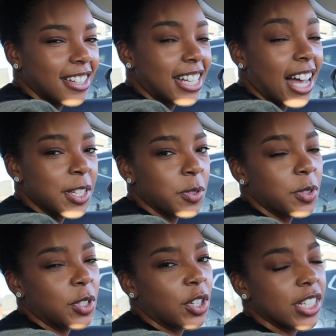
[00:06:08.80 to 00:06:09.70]
Guys,
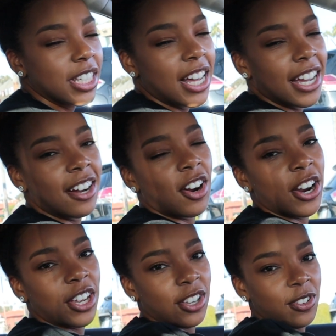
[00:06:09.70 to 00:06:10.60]
when Chris and I
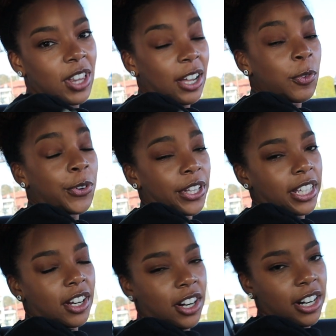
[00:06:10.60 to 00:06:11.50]
argue, like
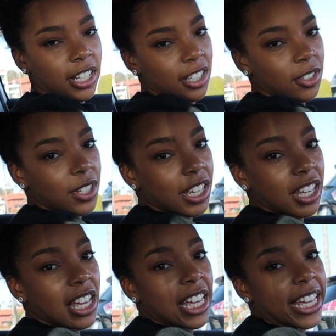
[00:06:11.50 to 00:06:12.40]
really argue,
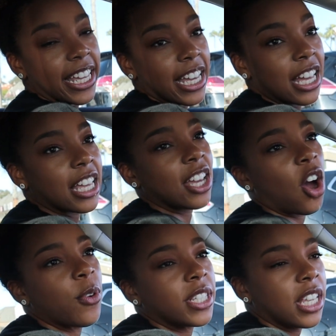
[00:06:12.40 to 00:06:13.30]
he
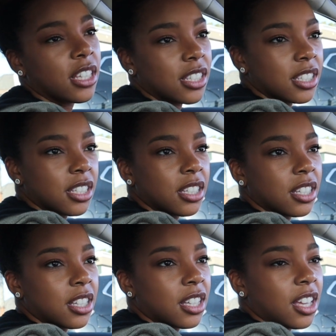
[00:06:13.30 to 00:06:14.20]
always says,
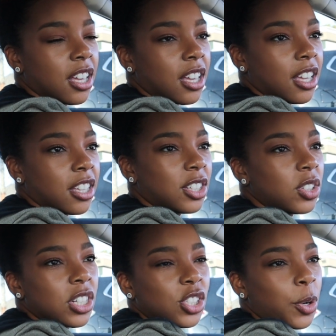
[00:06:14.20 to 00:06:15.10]

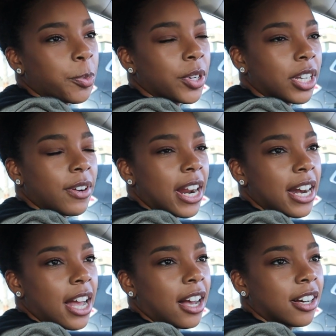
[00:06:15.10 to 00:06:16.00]
"You look so pretty right
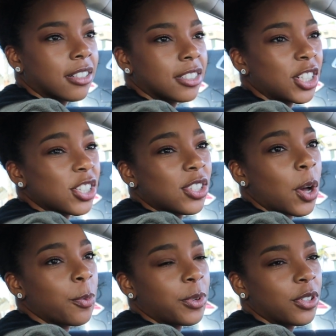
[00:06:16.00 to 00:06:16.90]
now. You're
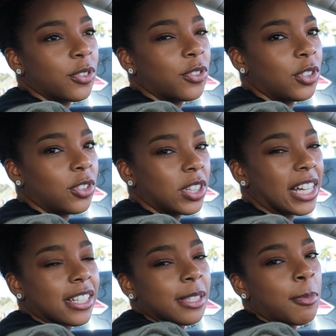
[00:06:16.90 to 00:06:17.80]
so beautiful,
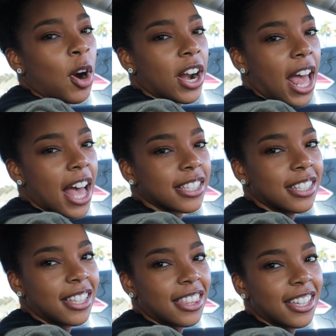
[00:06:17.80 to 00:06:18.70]
like a smart ass,"
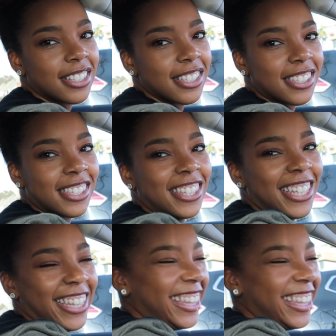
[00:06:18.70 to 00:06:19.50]
and he thinks it's